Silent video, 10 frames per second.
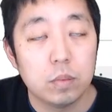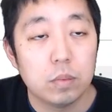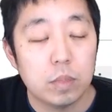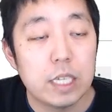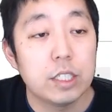
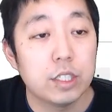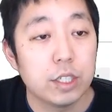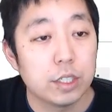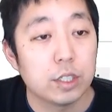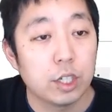easier
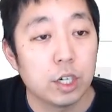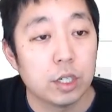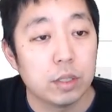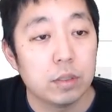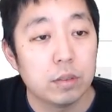to turn.
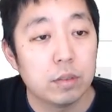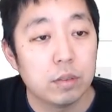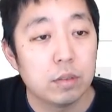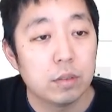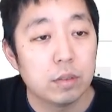
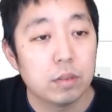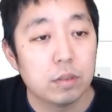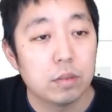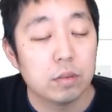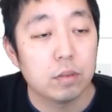
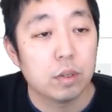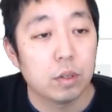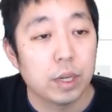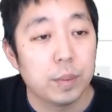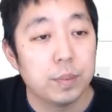Okay.